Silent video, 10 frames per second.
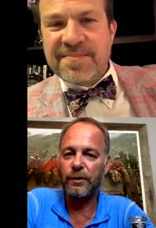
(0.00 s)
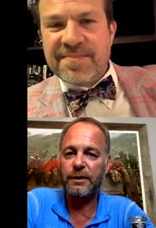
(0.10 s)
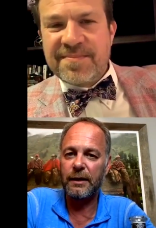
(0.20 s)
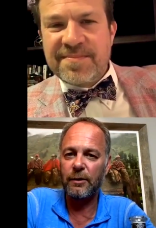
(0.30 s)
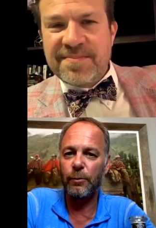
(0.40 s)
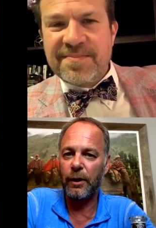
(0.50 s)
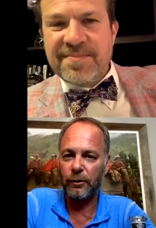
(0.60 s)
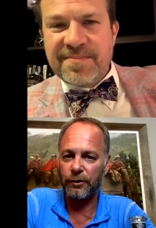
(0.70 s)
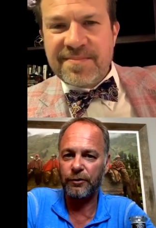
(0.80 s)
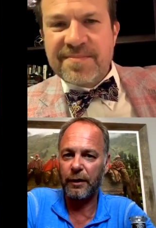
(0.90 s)
Speaker 1: into barrels
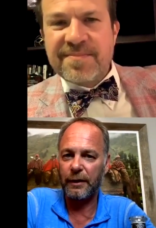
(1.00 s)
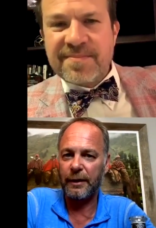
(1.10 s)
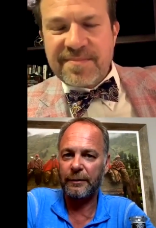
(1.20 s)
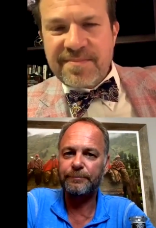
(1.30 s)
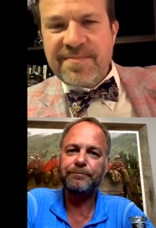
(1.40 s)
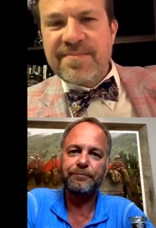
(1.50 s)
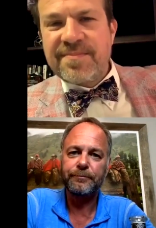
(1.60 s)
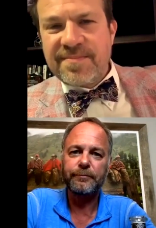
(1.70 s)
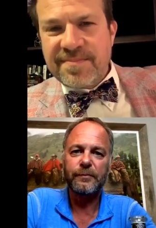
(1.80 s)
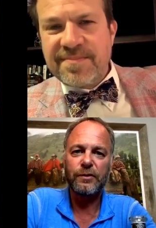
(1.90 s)
right now.
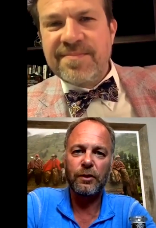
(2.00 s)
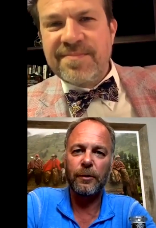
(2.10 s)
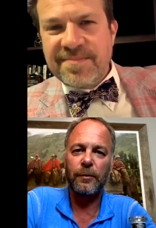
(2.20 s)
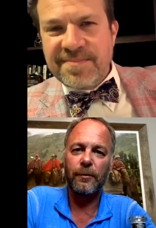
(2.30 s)
So,